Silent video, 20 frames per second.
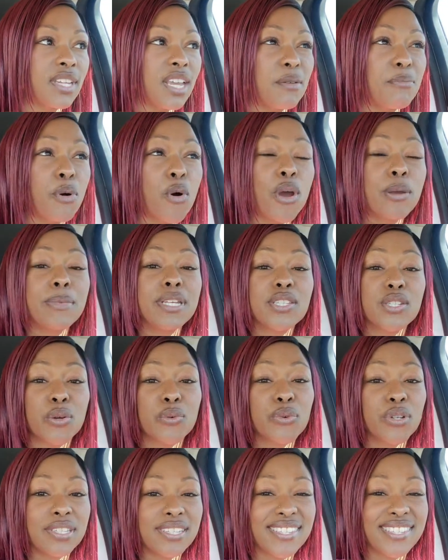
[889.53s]
appointments are
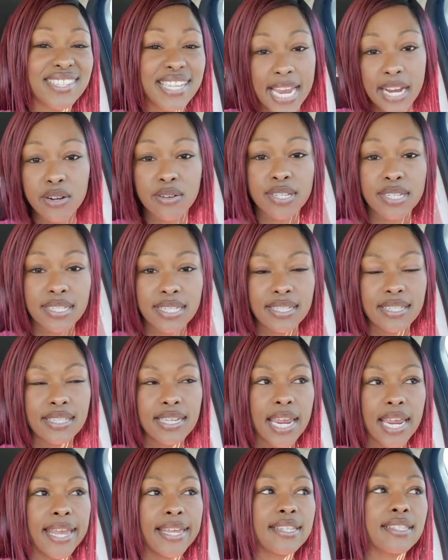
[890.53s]
really scarce these
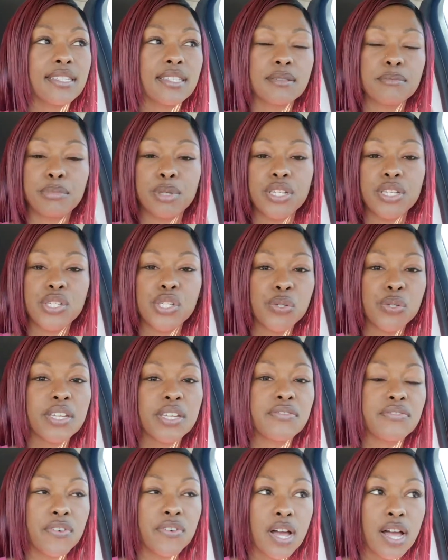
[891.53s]
days, but you
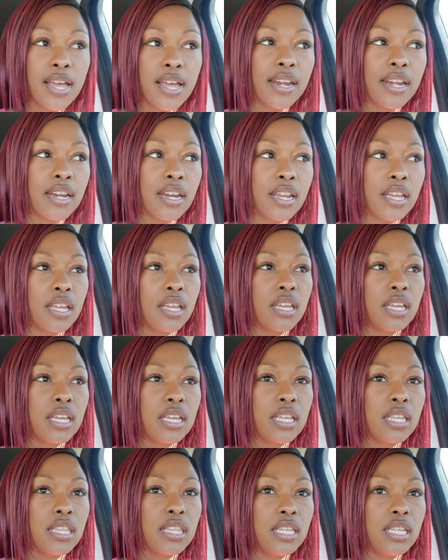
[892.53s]
can find
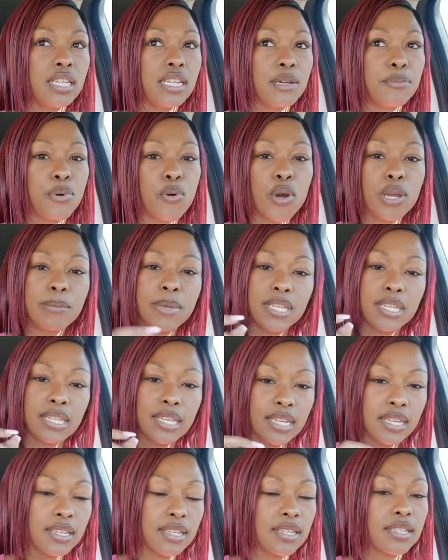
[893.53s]
the appointment
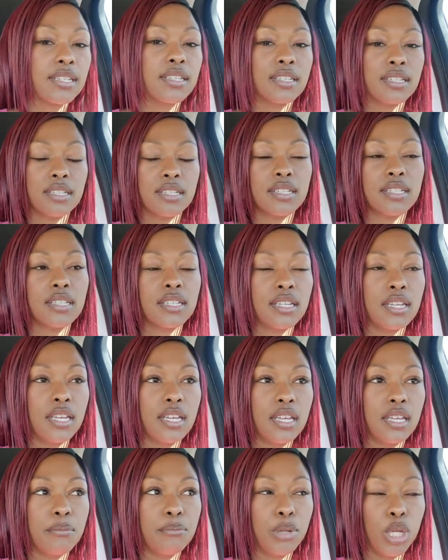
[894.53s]
link
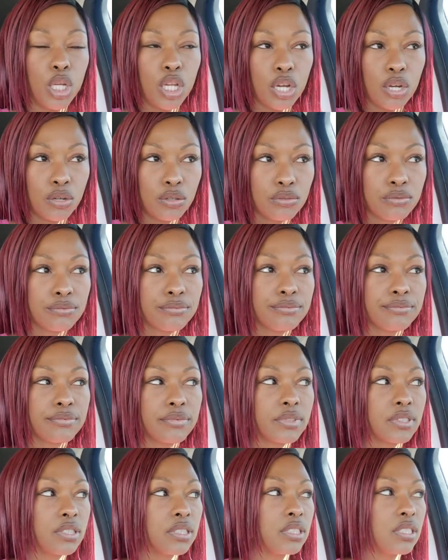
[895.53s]
below
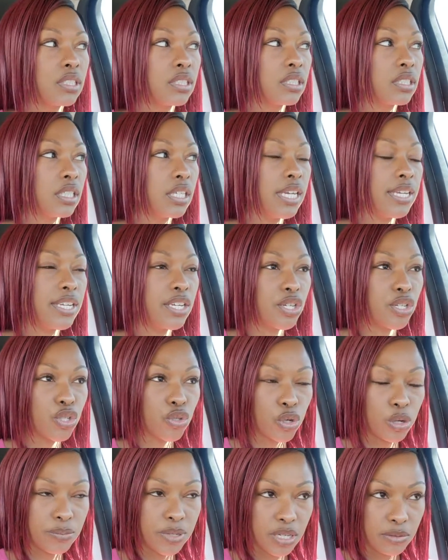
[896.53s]
in the
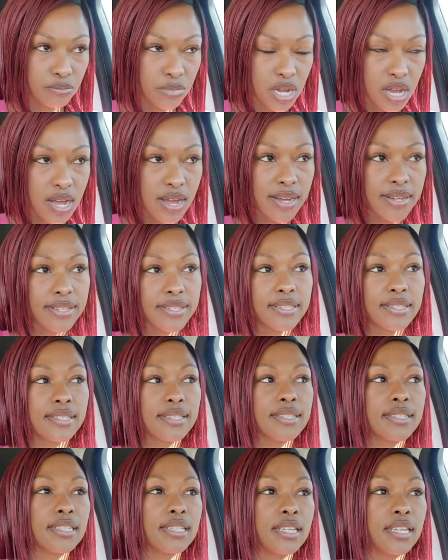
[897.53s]
description
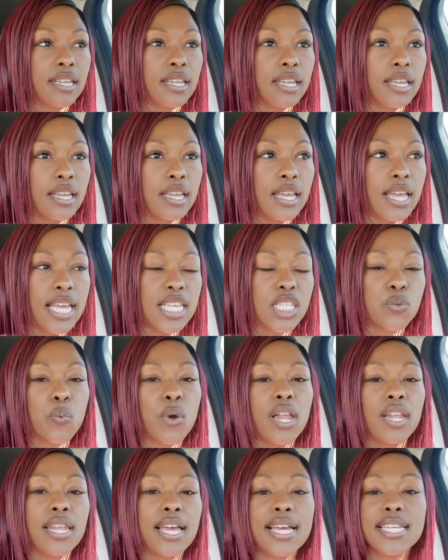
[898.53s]
box. as
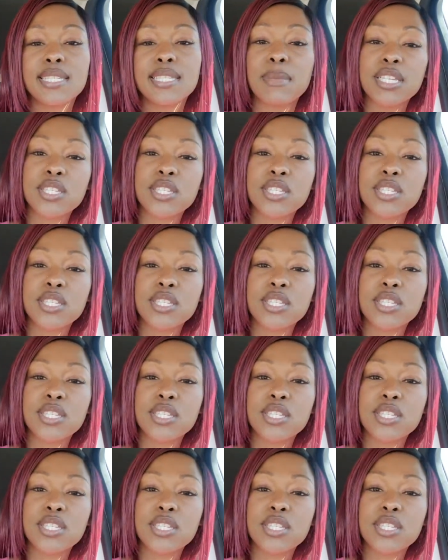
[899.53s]
well as my